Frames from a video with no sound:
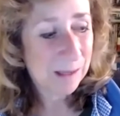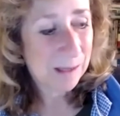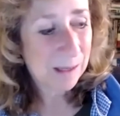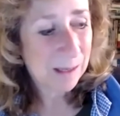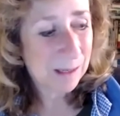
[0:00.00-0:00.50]

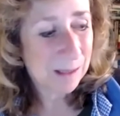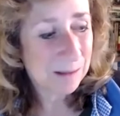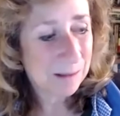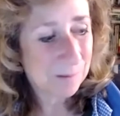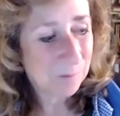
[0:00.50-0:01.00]

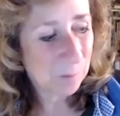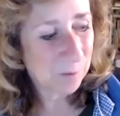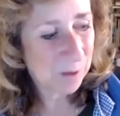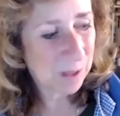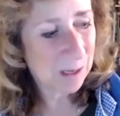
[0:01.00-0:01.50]
And from
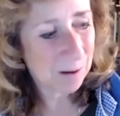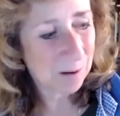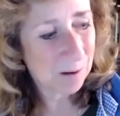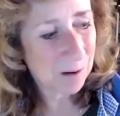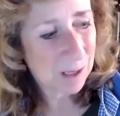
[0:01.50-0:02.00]

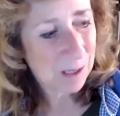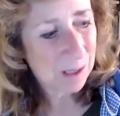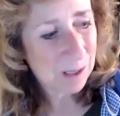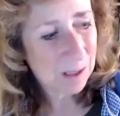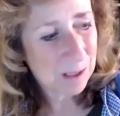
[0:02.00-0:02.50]
there,
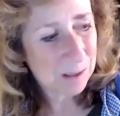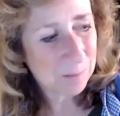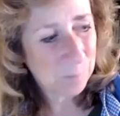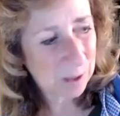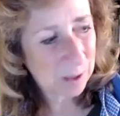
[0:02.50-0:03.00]
I
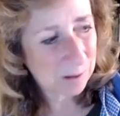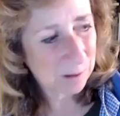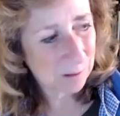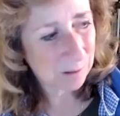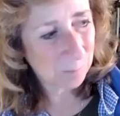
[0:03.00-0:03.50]
picked
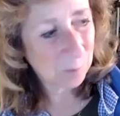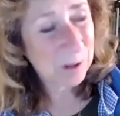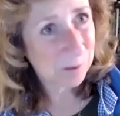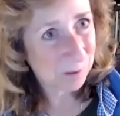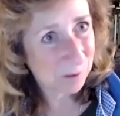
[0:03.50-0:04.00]
um,
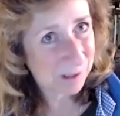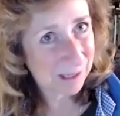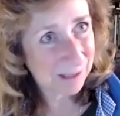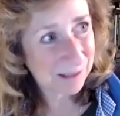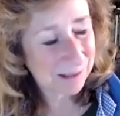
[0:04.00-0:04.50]
Predators
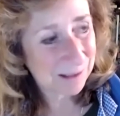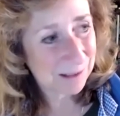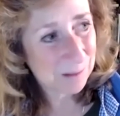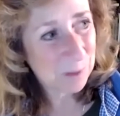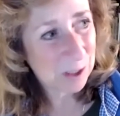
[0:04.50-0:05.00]
next,
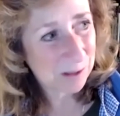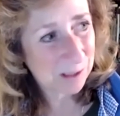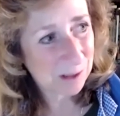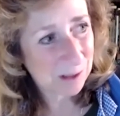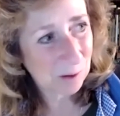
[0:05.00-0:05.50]
because
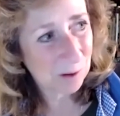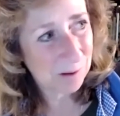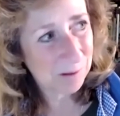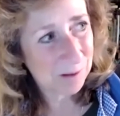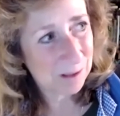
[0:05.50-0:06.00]
I saw
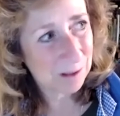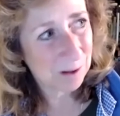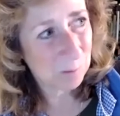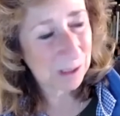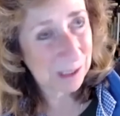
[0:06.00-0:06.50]
mm-hmm. that our
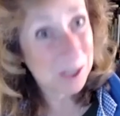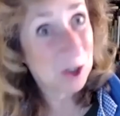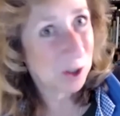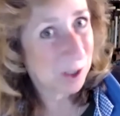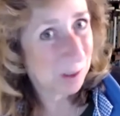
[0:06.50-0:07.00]

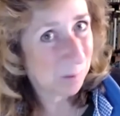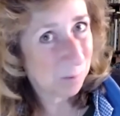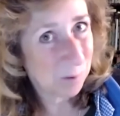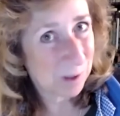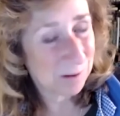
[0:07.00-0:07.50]
relationship with
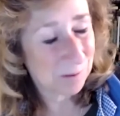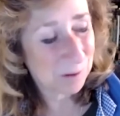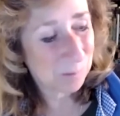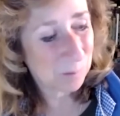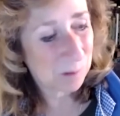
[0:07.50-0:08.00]

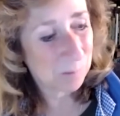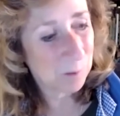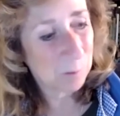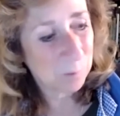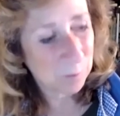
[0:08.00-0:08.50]
predators was a,
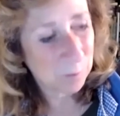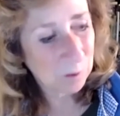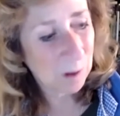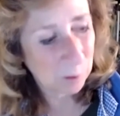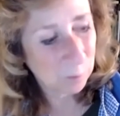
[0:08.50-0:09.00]
a pr-
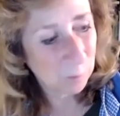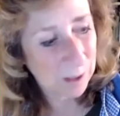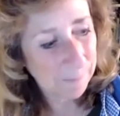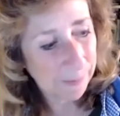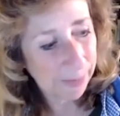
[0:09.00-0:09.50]
troubled one.